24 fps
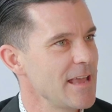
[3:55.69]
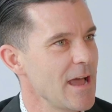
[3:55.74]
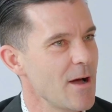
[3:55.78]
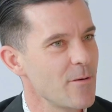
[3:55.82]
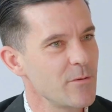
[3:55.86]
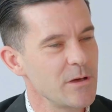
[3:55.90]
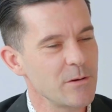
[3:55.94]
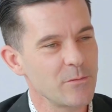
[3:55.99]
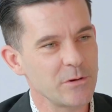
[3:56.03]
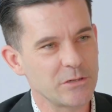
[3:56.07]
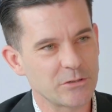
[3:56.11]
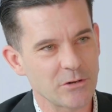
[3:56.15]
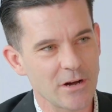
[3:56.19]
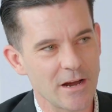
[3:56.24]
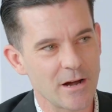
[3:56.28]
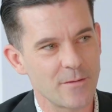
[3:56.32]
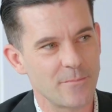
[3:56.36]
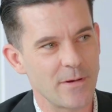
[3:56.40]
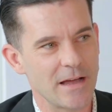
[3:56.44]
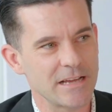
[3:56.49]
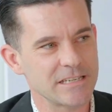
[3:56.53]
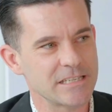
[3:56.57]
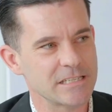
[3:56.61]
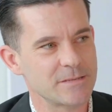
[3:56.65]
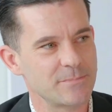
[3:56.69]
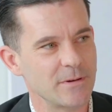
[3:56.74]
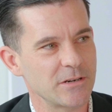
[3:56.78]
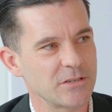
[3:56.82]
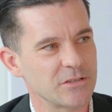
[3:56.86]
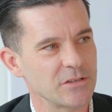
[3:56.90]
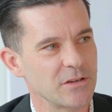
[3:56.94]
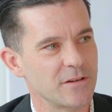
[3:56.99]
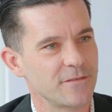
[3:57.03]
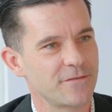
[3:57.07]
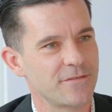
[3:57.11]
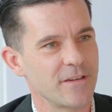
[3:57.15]
we try our best,
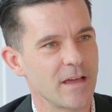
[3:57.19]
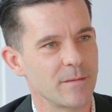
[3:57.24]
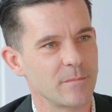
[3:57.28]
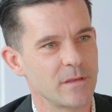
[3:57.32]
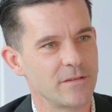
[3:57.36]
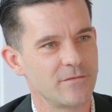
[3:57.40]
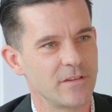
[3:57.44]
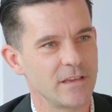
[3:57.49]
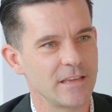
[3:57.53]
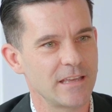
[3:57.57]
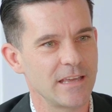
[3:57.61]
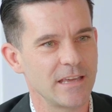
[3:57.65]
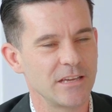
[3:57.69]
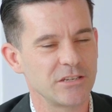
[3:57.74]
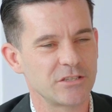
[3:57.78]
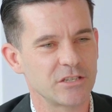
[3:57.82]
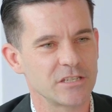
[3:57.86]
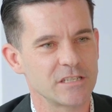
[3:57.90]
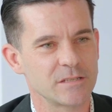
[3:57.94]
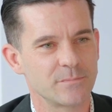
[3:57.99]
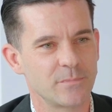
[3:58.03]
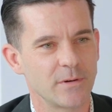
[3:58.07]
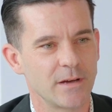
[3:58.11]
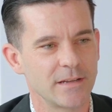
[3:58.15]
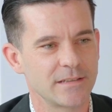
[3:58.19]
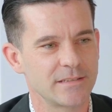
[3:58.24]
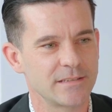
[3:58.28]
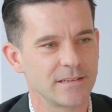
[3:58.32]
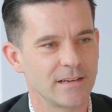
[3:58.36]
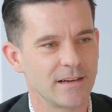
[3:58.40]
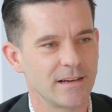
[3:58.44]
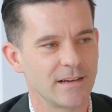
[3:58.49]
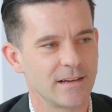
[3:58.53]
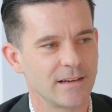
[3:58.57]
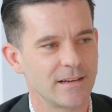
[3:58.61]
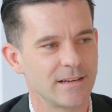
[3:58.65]
especially on family vacations, but
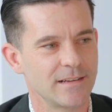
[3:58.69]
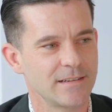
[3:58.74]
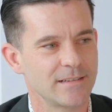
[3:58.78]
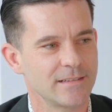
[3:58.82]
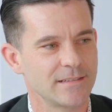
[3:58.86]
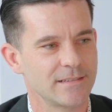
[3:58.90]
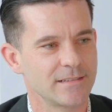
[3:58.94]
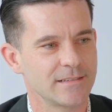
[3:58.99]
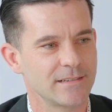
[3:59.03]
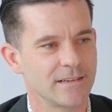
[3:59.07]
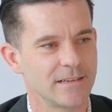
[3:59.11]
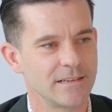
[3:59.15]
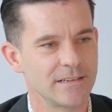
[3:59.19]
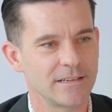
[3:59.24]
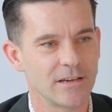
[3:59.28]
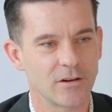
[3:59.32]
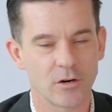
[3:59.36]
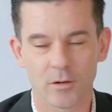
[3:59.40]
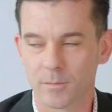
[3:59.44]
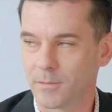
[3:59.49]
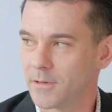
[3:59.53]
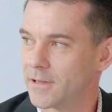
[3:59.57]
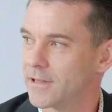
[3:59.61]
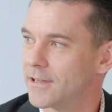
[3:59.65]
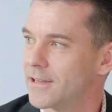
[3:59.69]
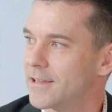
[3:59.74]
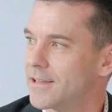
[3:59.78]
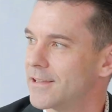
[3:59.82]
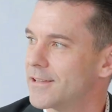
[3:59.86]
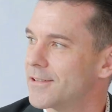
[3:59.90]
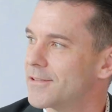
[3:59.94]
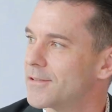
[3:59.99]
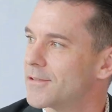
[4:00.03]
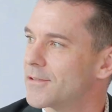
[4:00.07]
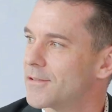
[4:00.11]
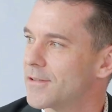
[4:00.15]

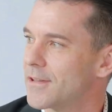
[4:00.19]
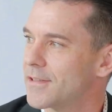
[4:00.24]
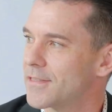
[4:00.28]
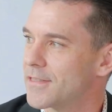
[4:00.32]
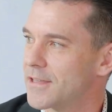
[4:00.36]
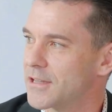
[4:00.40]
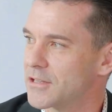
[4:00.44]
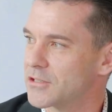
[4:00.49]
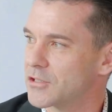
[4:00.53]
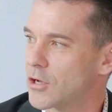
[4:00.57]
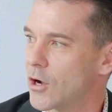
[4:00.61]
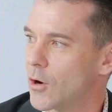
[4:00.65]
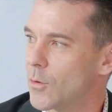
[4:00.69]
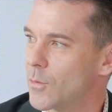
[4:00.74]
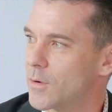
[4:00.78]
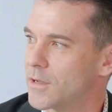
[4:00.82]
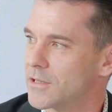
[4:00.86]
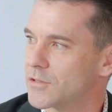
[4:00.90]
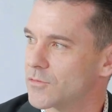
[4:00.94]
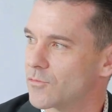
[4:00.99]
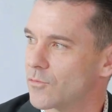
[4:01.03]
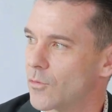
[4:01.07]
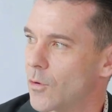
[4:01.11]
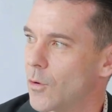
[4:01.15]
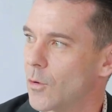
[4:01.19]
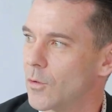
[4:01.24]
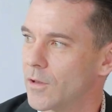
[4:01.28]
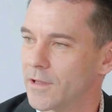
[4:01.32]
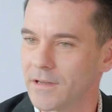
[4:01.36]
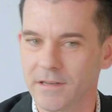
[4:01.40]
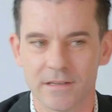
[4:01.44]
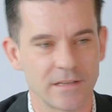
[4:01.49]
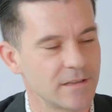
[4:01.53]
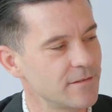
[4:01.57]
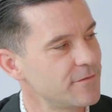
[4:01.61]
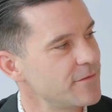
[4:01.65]
undoubtedly things always roll
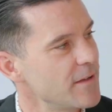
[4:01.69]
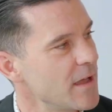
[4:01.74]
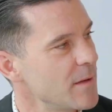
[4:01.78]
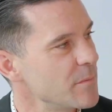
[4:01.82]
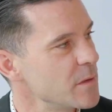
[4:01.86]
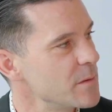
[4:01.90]
into the family